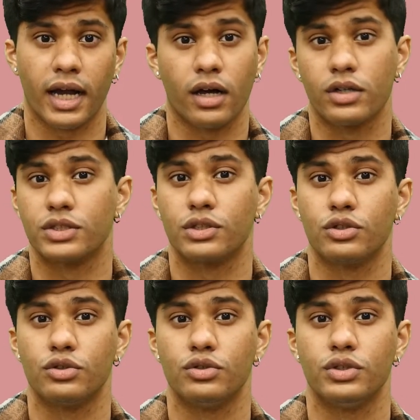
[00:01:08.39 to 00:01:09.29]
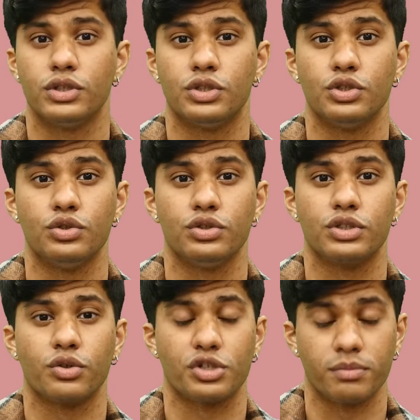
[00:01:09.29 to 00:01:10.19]
I also do
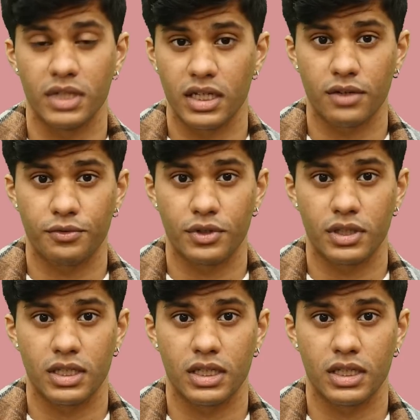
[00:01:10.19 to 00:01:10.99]
social media for